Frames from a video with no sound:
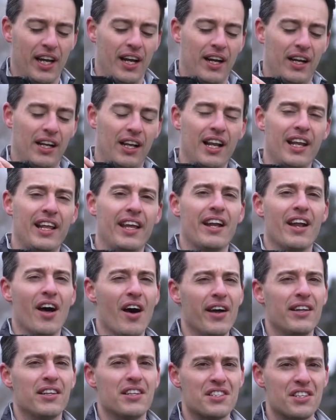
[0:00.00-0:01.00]
clearly an
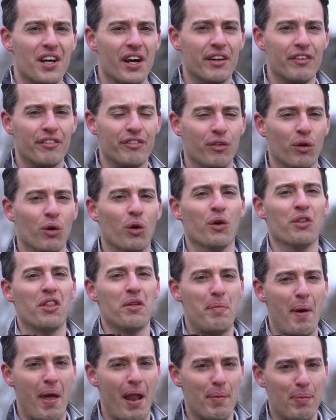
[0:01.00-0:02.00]
iron designed for the
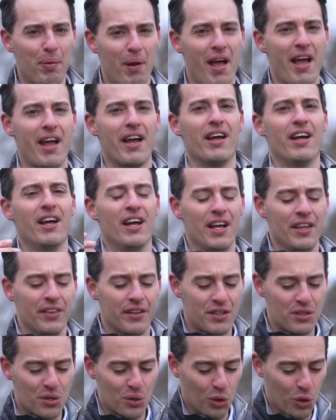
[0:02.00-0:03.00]
better player,
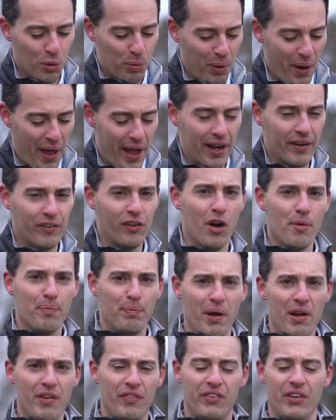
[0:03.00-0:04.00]
the tour player. And I've got
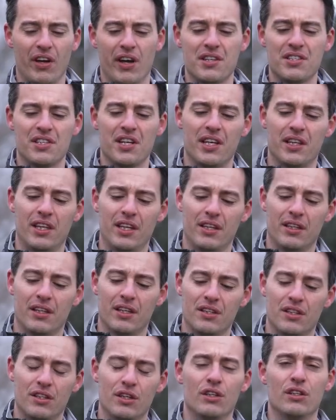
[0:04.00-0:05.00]
both the irons here, the
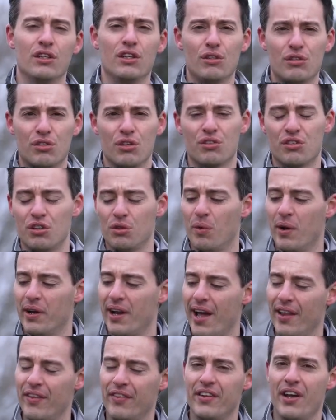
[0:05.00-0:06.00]
new 221
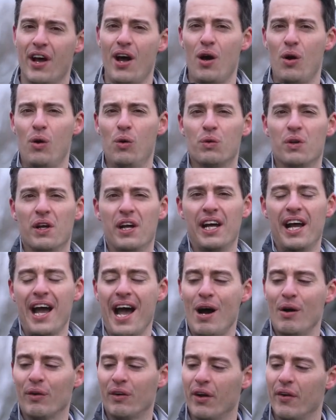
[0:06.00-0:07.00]
and the old
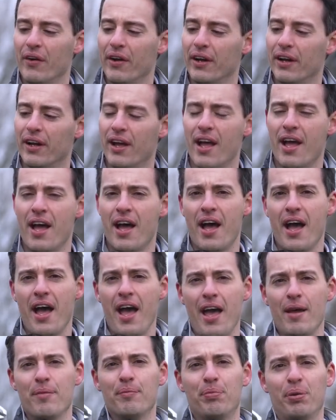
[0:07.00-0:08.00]
outgoing
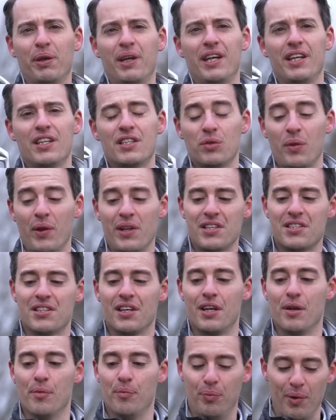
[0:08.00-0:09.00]
MP20